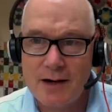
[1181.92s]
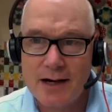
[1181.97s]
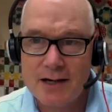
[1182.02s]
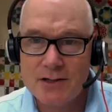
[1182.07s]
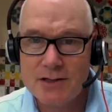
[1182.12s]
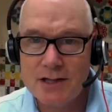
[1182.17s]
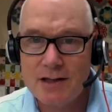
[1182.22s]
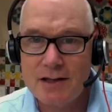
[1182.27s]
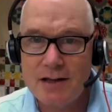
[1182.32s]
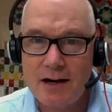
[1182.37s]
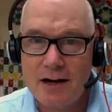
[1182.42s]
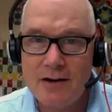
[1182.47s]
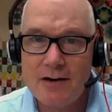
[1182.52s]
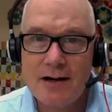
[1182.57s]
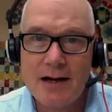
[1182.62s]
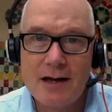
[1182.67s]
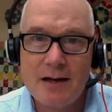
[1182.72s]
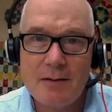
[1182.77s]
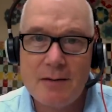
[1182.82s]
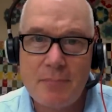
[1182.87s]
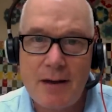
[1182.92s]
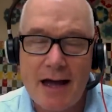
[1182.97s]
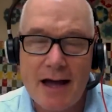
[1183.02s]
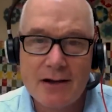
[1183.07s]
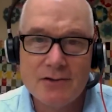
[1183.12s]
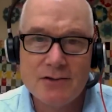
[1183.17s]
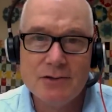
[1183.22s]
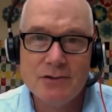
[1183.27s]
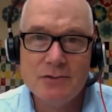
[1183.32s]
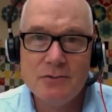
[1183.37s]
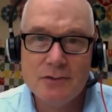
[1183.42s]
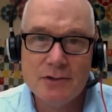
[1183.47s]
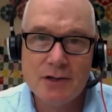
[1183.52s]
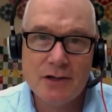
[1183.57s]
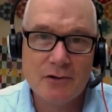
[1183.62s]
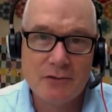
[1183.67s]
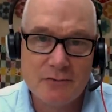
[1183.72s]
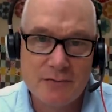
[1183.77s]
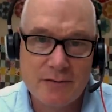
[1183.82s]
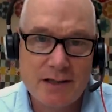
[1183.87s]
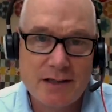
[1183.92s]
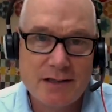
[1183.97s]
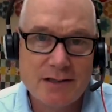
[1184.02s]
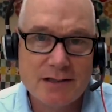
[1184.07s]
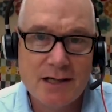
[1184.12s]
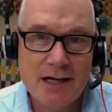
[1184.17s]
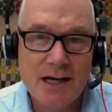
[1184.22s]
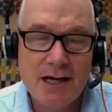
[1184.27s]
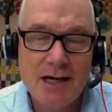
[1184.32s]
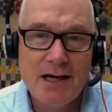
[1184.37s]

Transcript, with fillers: direction there. And back to COVID.